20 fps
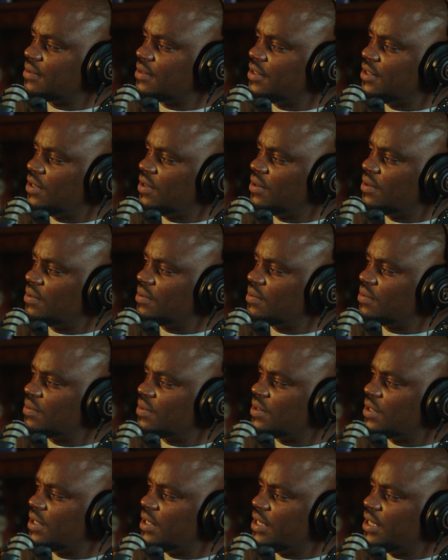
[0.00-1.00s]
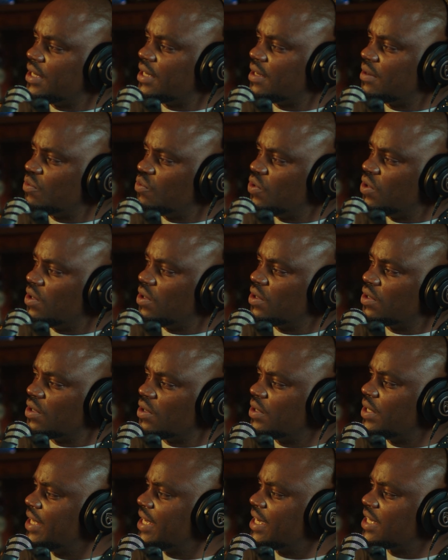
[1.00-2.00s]
the legal world,
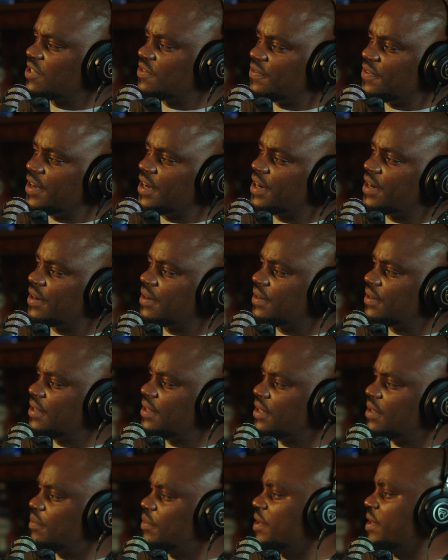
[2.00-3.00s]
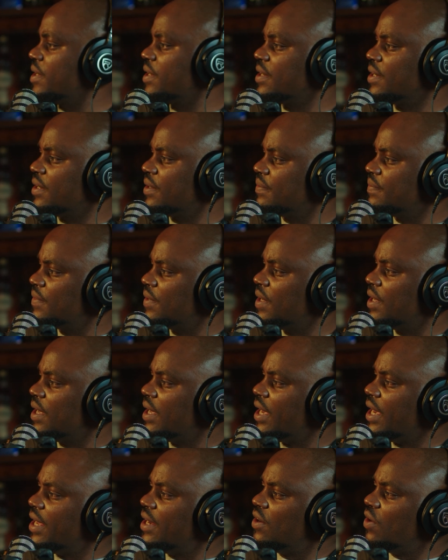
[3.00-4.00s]
the legal sphere in America,
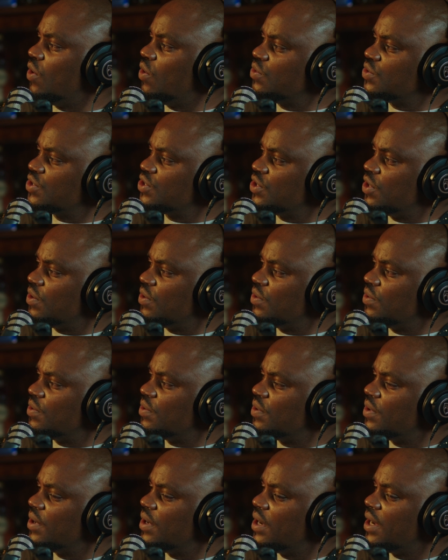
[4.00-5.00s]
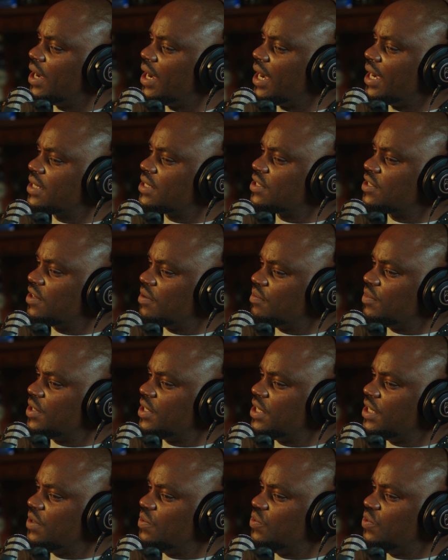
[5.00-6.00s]
and also as
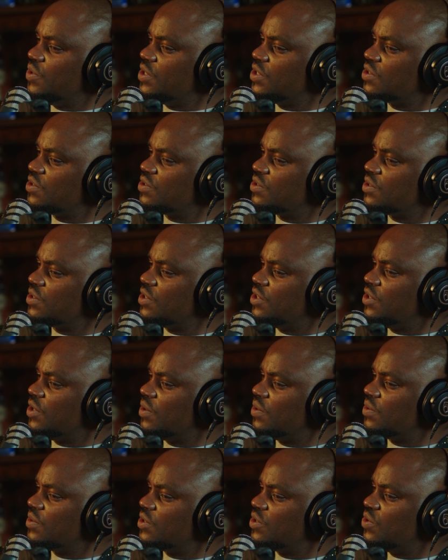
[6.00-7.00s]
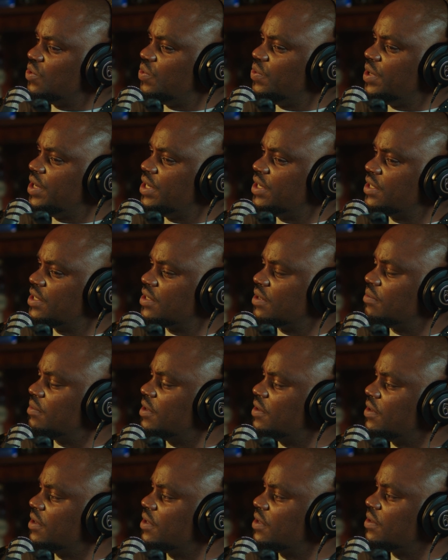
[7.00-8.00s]
somebody who is, doing
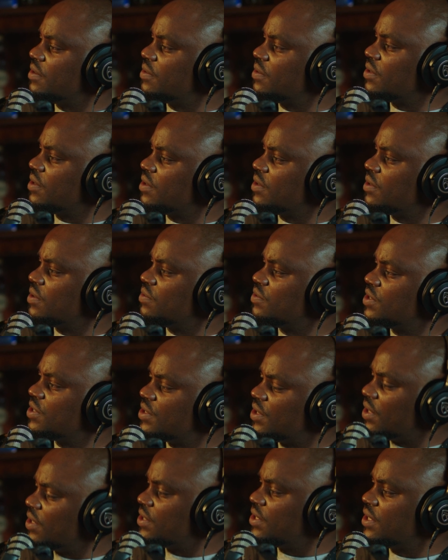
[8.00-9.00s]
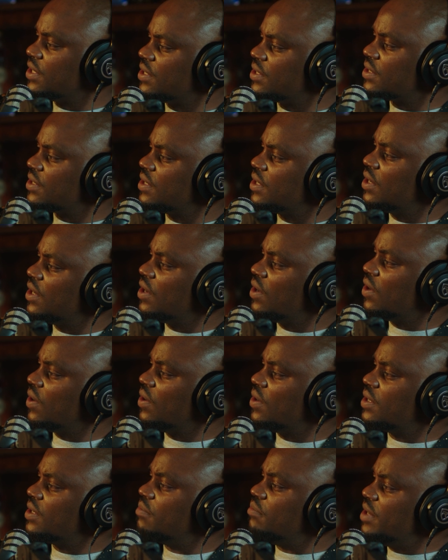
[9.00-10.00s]
some researches
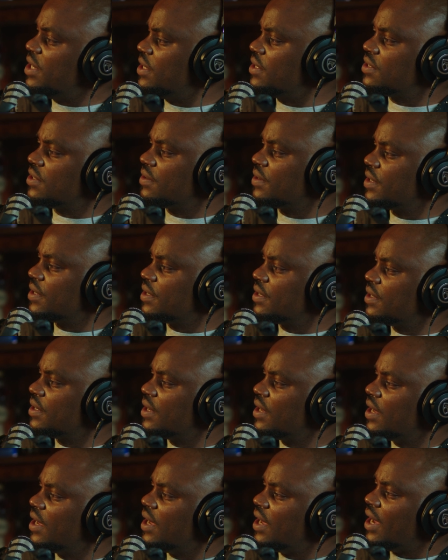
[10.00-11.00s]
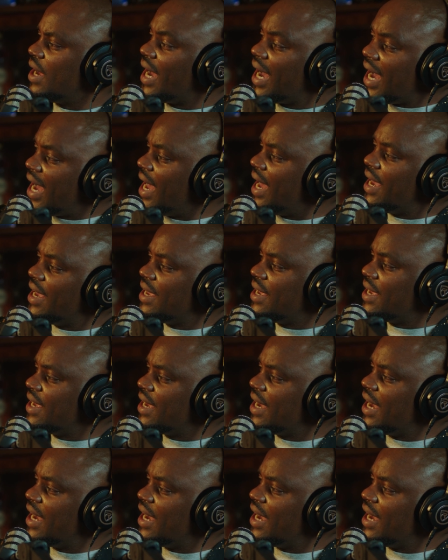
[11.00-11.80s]
on the military, I